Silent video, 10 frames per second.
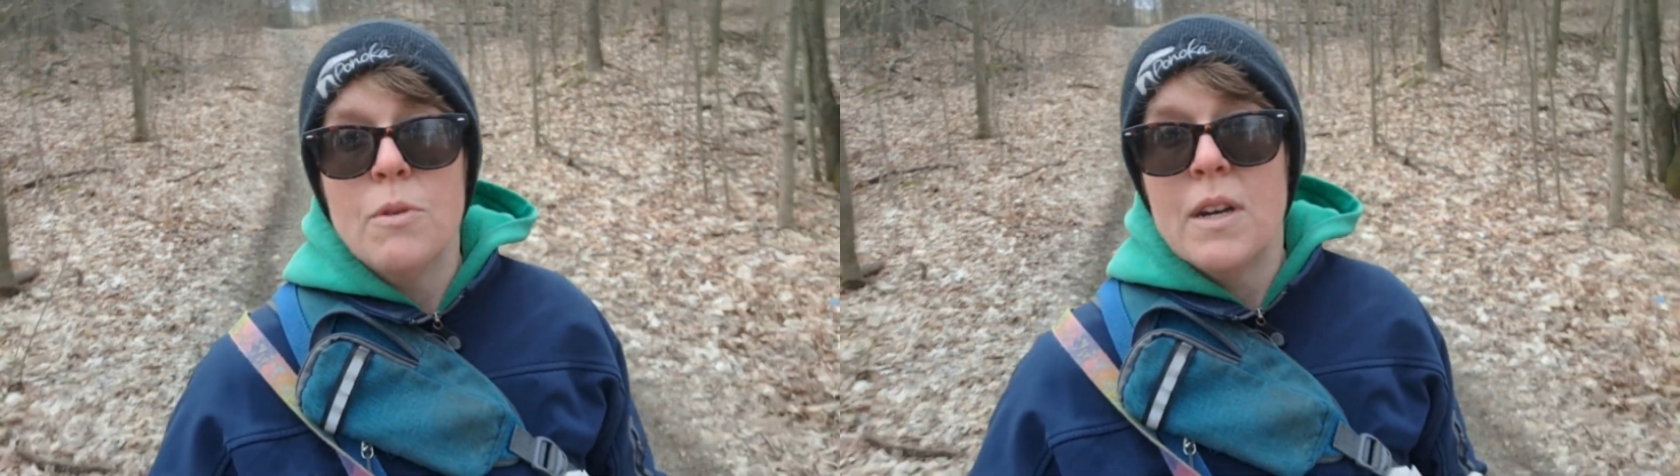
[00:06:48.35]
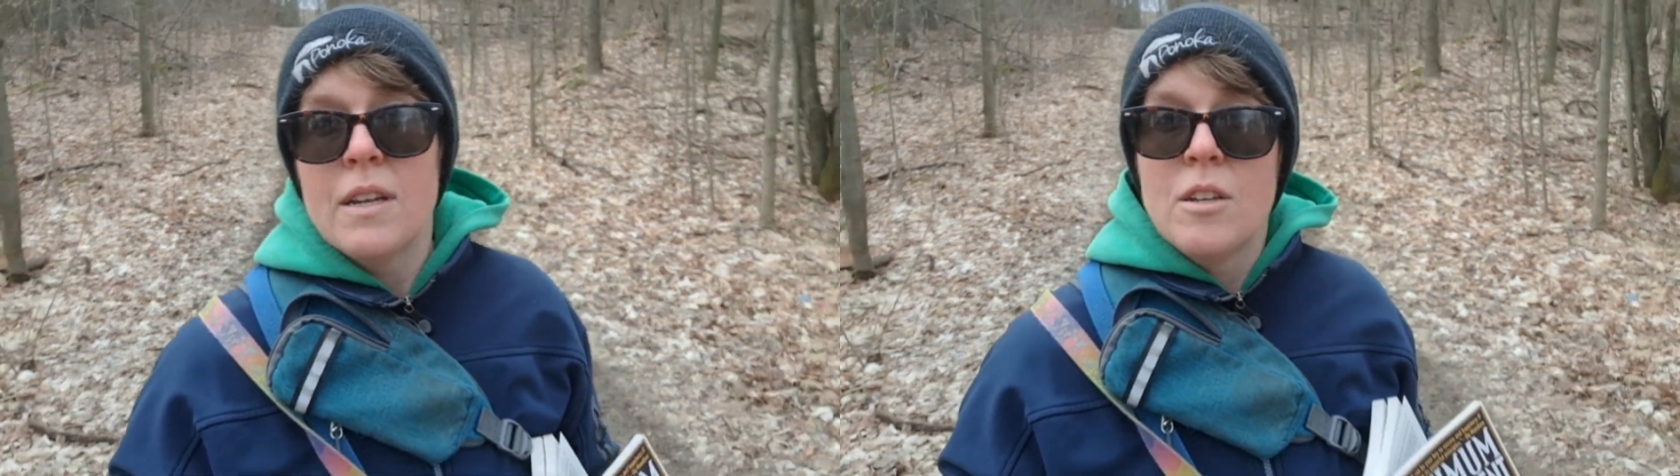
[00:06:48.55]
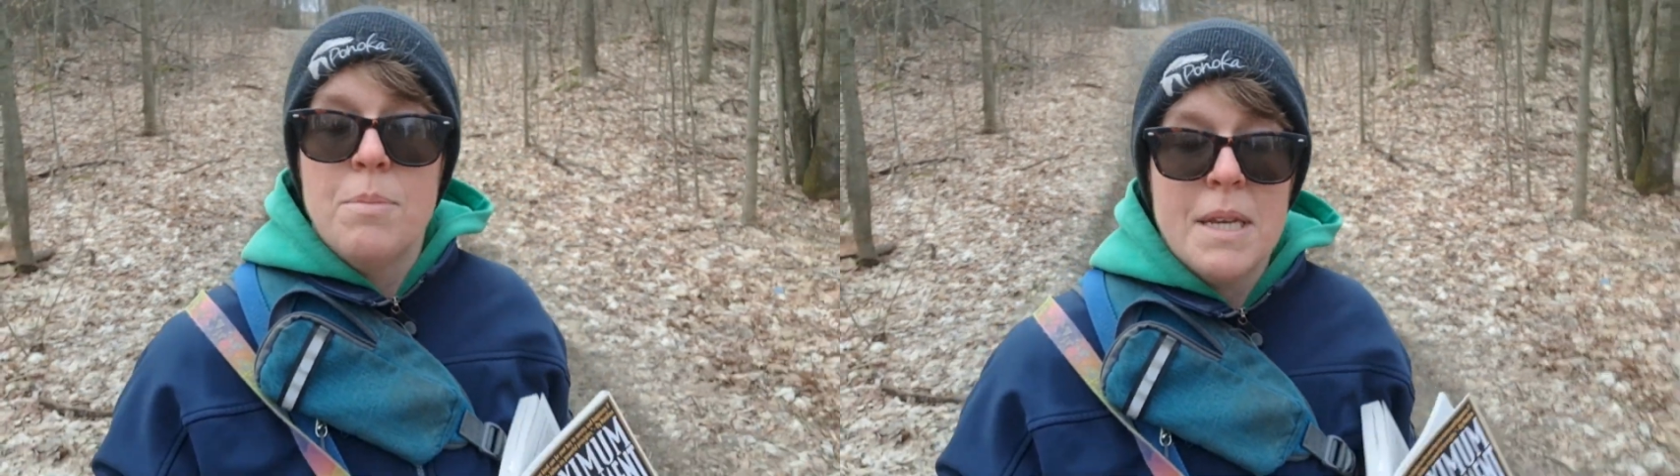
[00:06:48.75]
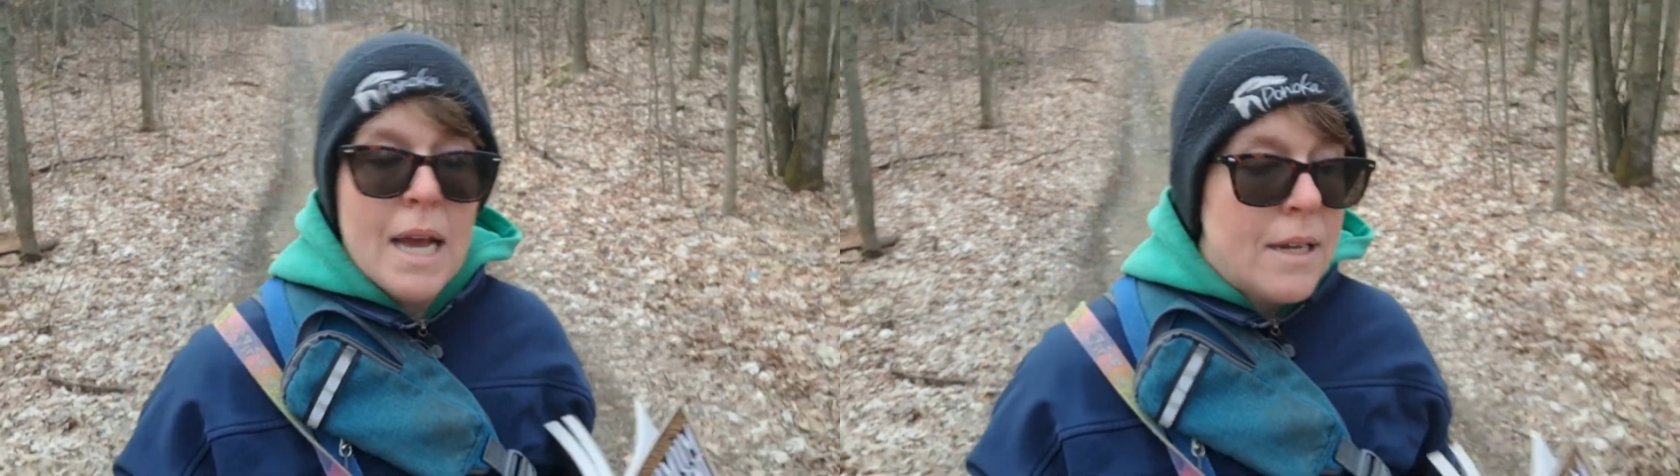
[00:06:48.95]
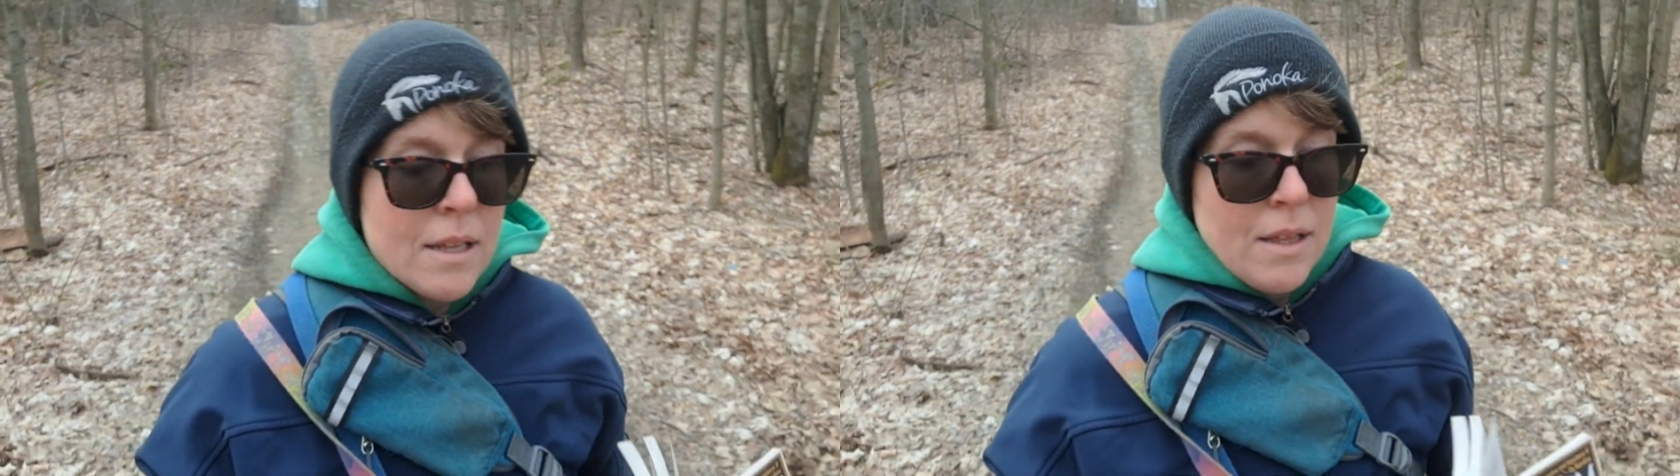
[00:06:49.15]
And it could be
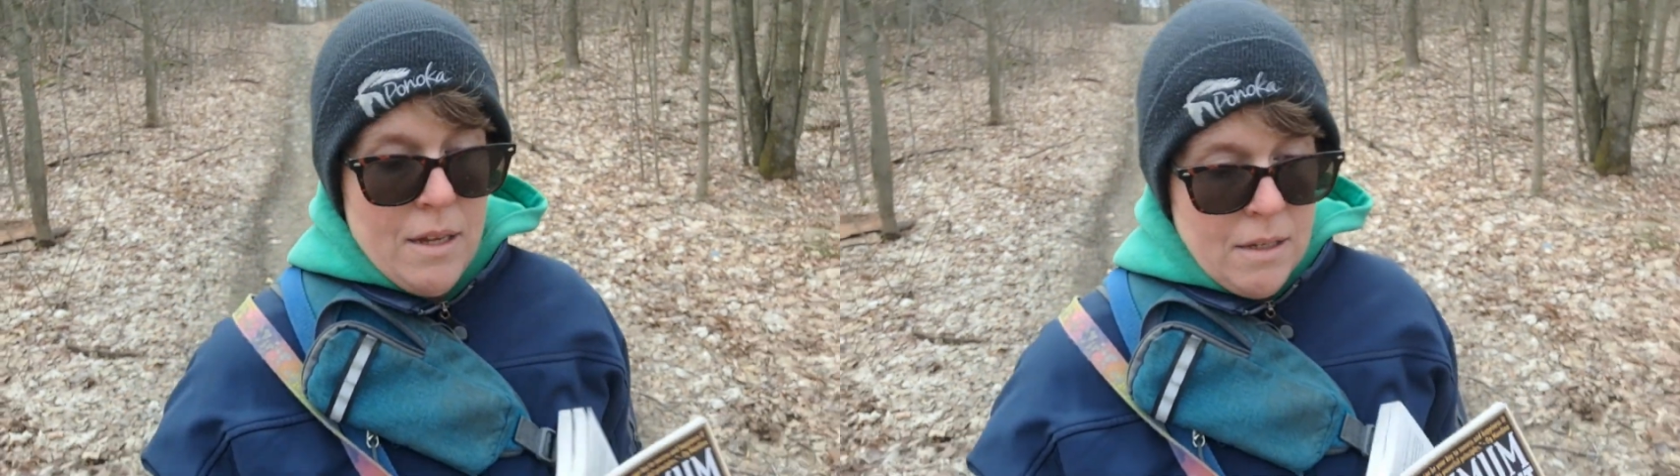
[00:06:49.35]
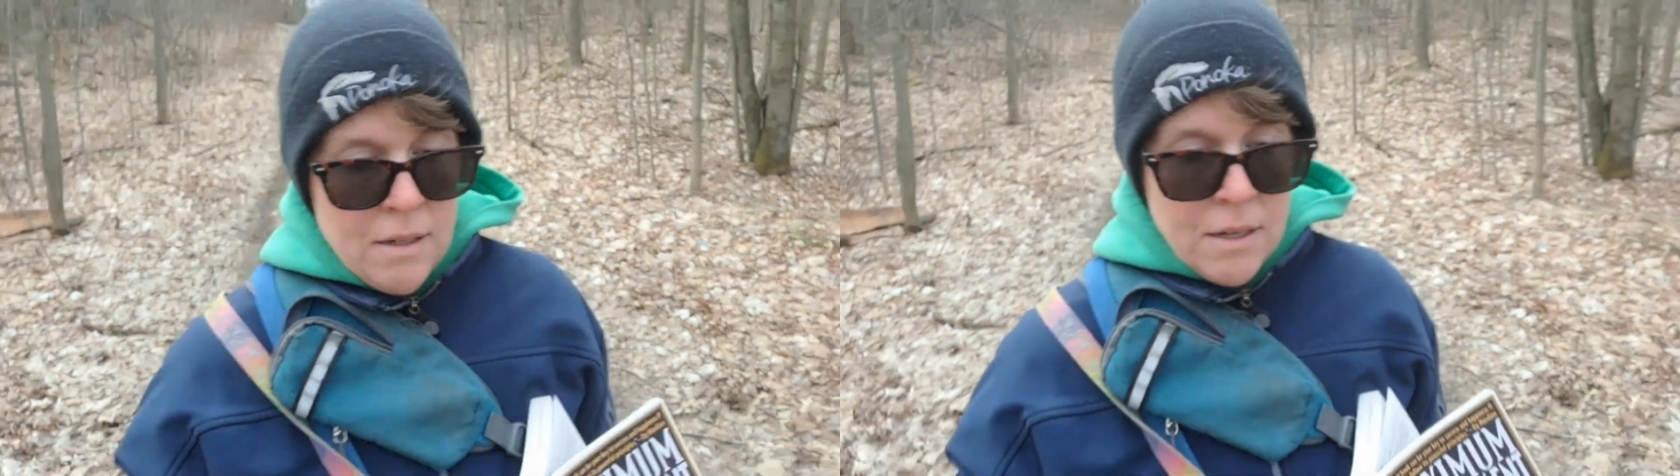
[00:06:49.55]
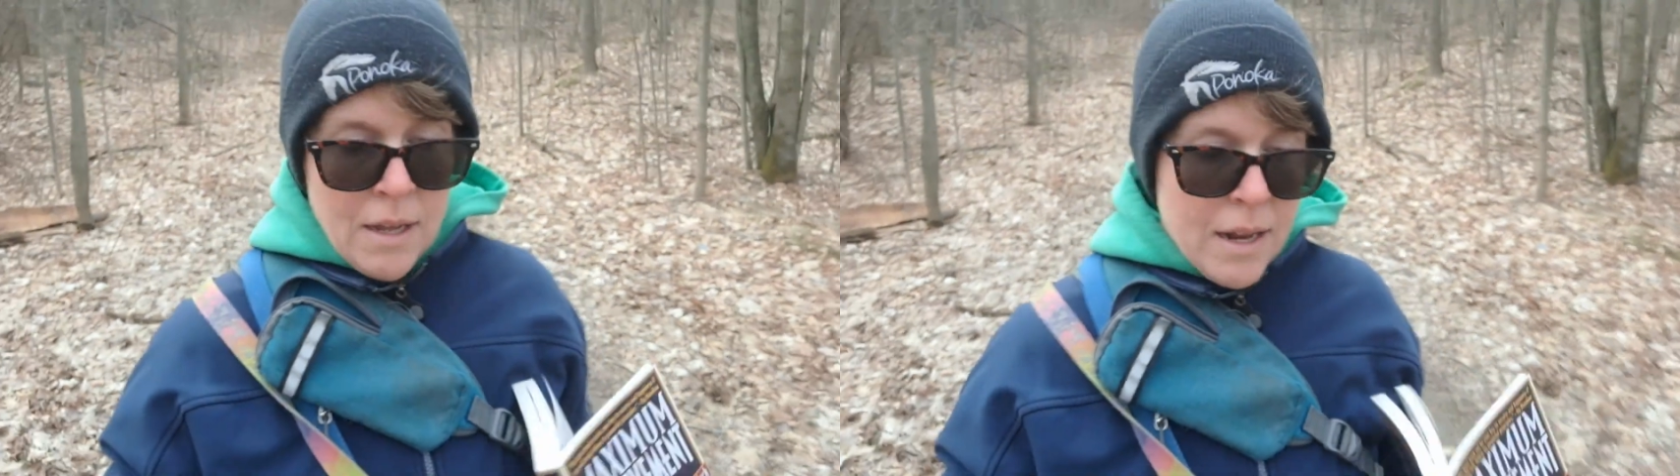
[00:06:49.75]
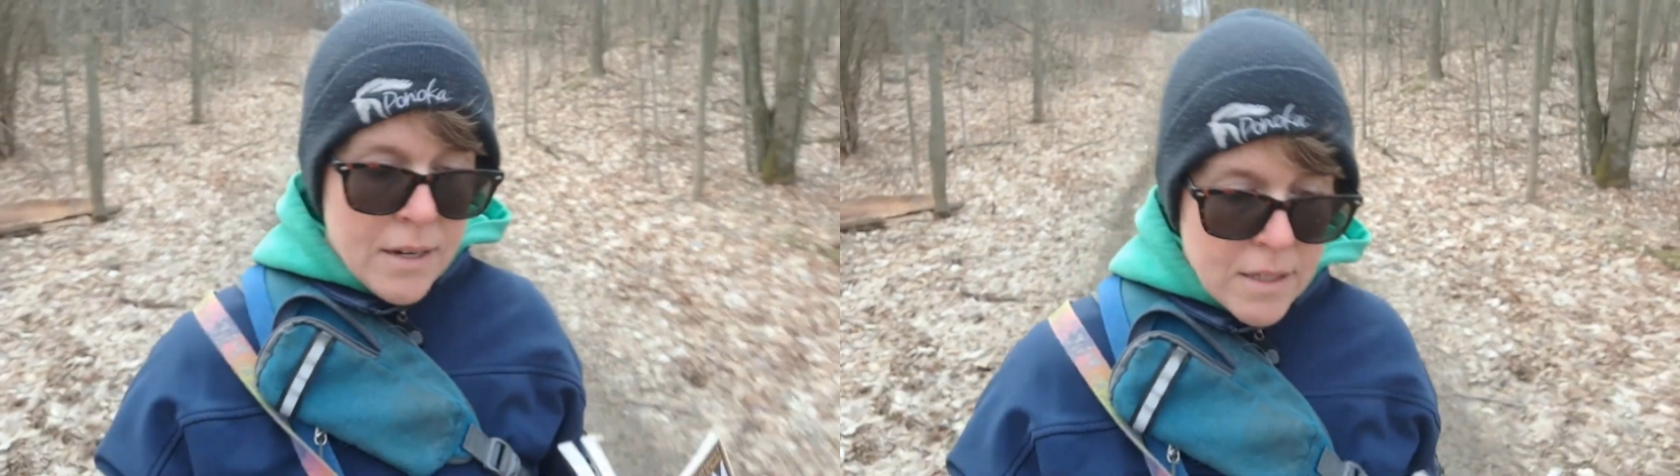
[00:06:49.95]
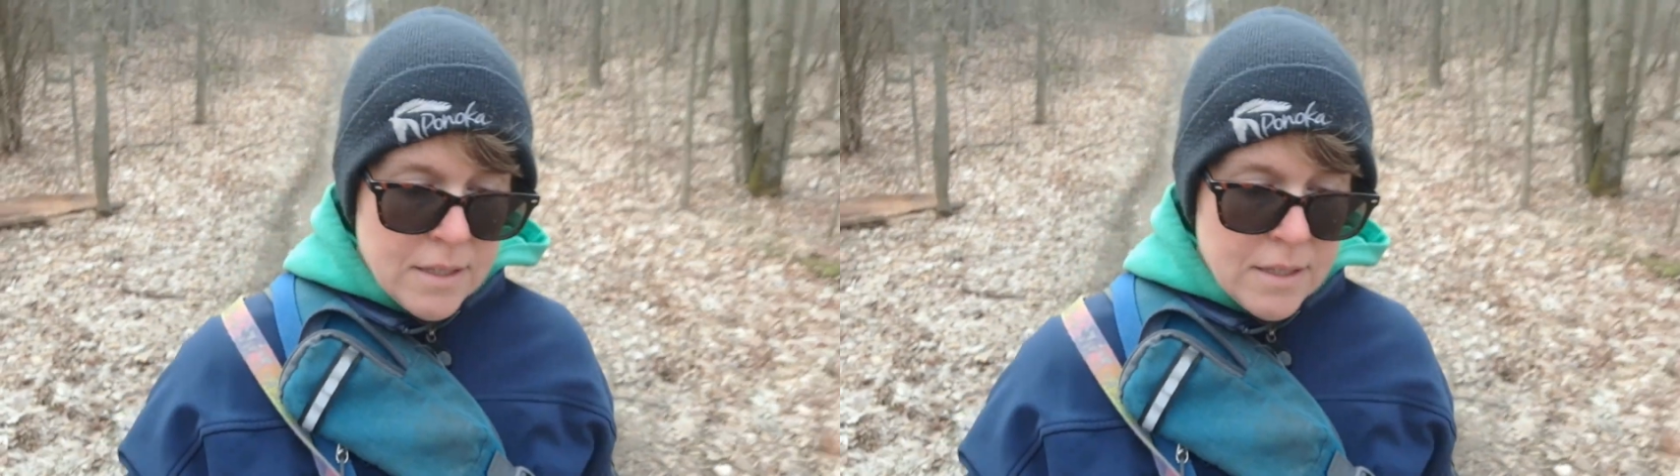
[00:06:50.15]
anything